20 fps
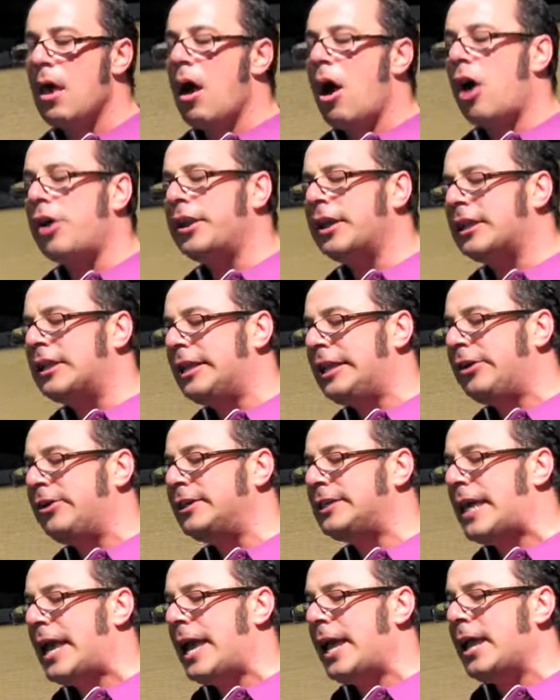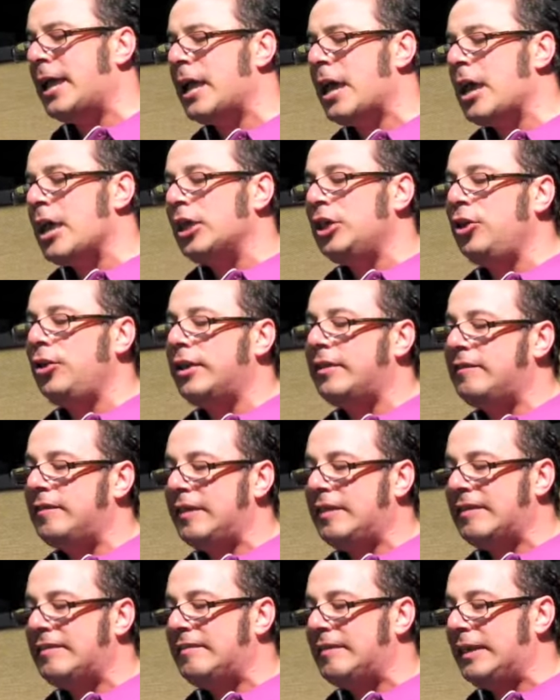On a clear day, you could see
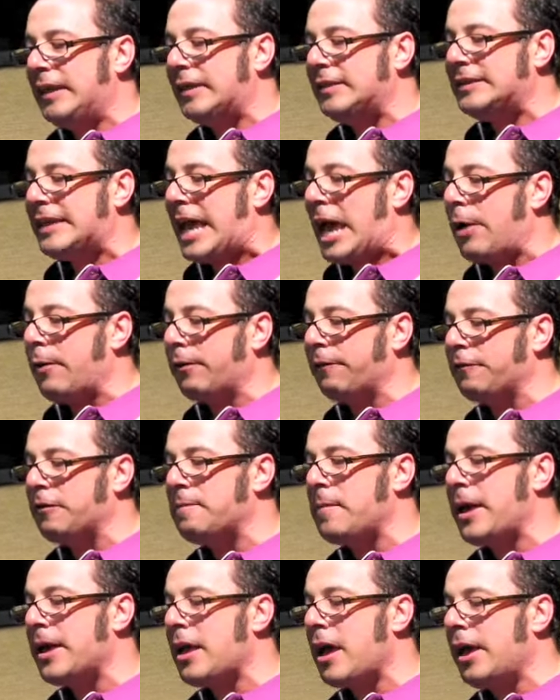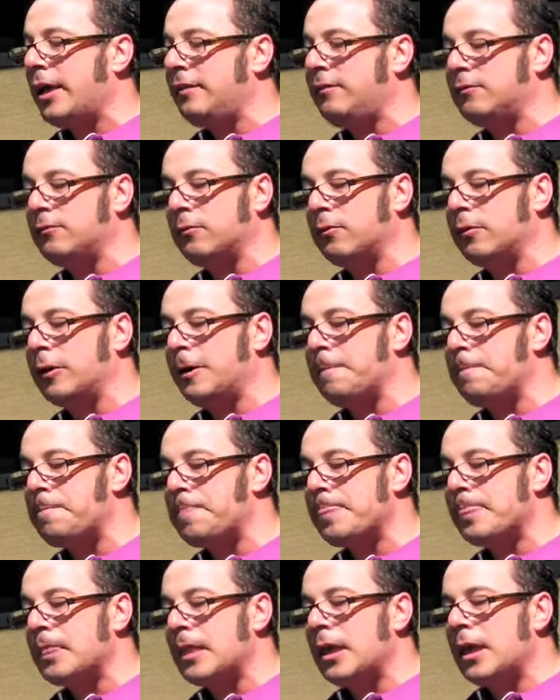the CN Tower from my high school.
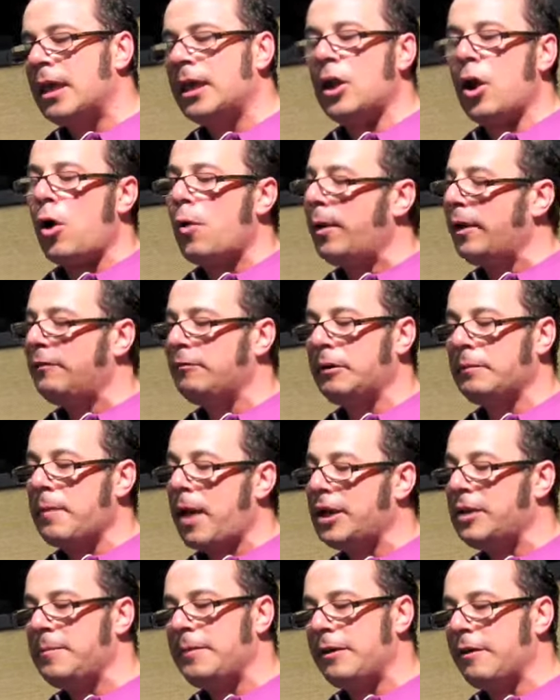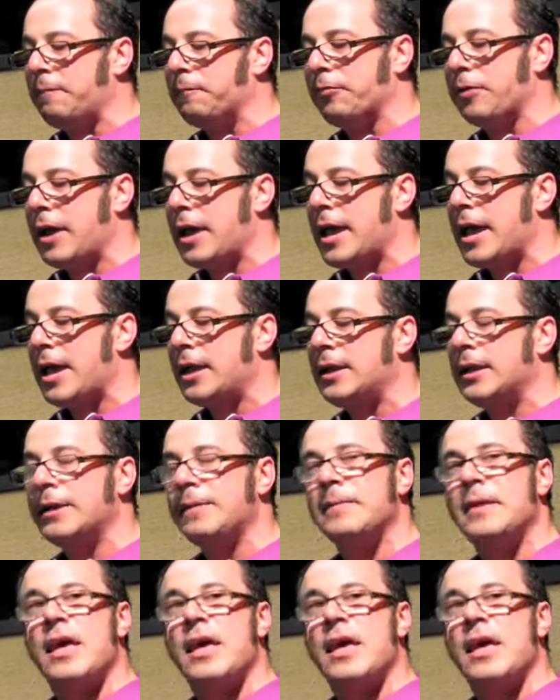It always reminded me of Brad.